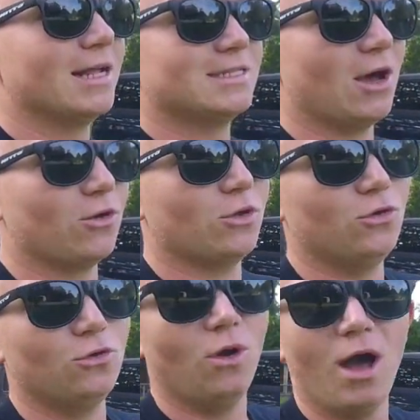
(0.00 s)
tell
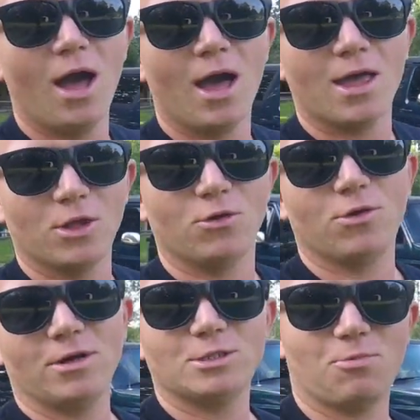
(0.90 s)
you you're
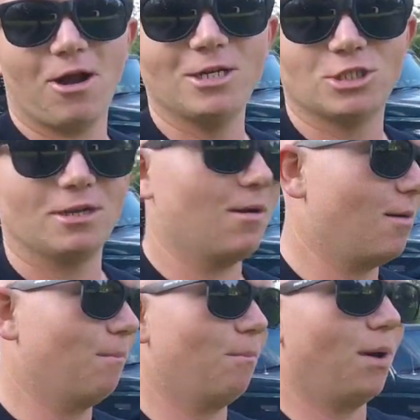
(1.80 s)
your inspiration,
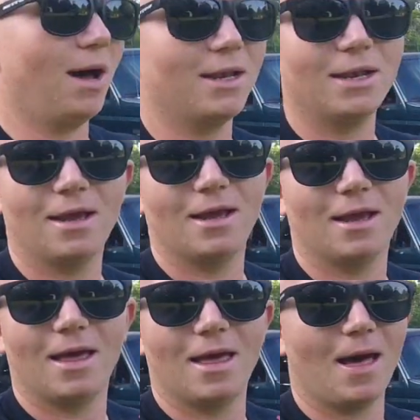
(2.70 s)
but
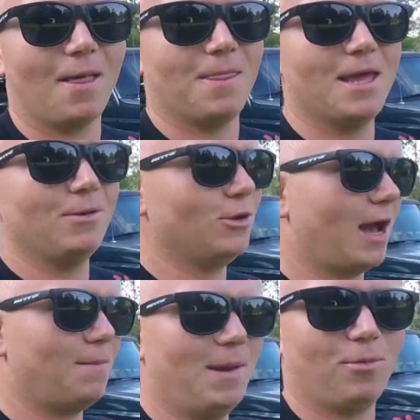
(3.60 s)
then you
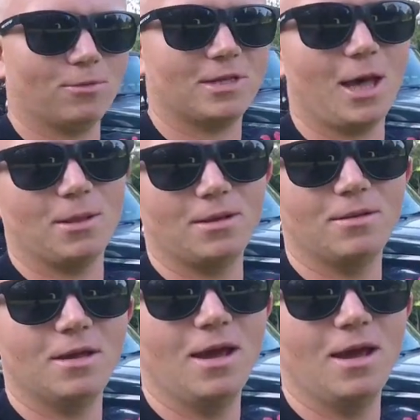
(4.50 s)
got people telling